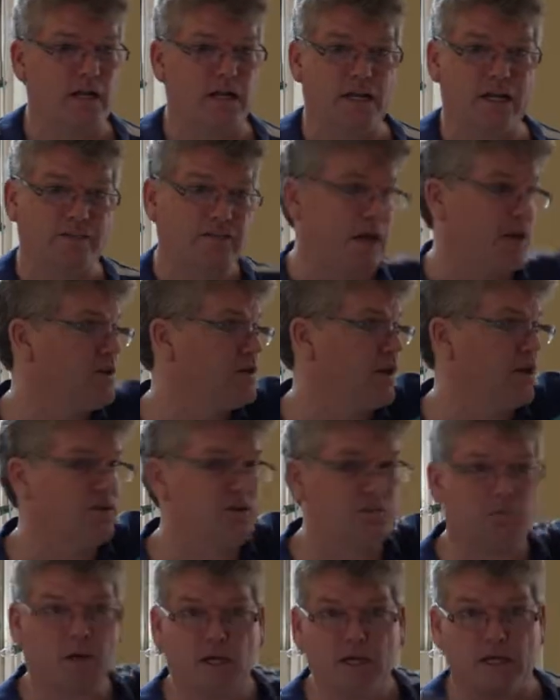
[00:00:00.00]
And as I
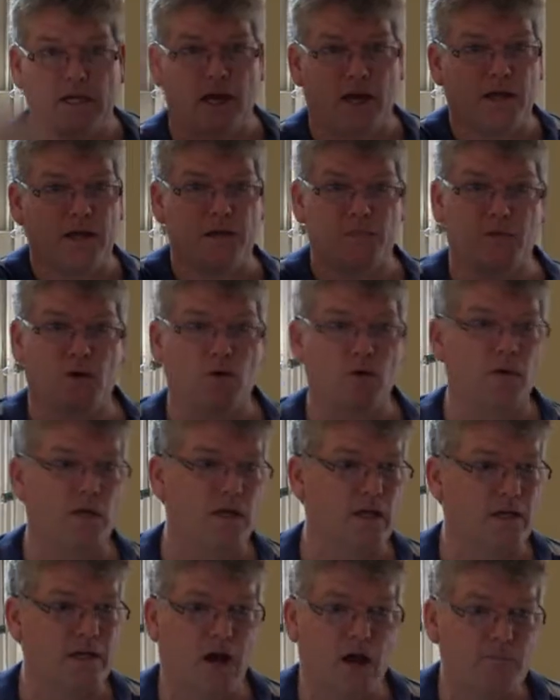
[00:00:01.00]
chase money, I am
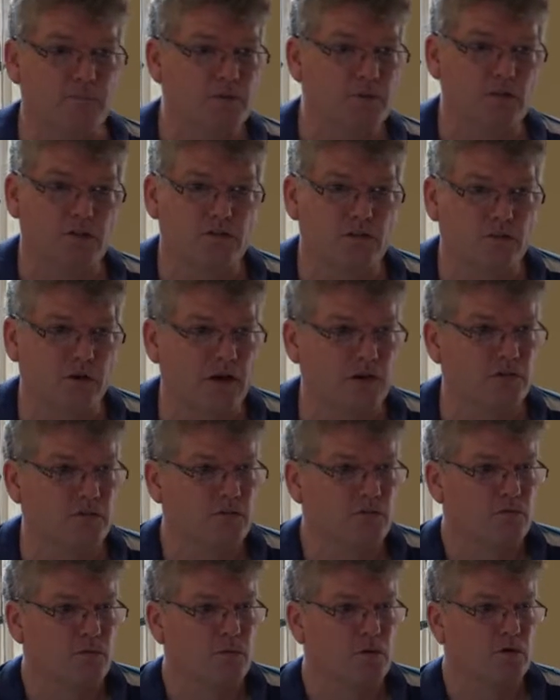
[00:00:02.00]
going in opposite
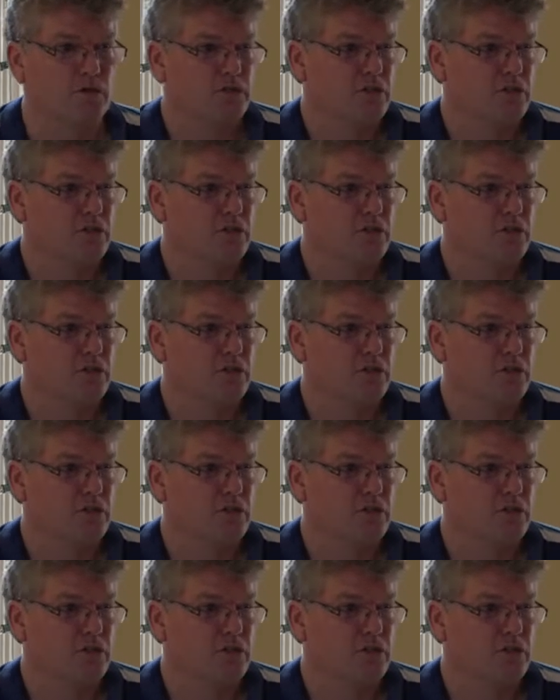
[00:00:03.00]
directions from her.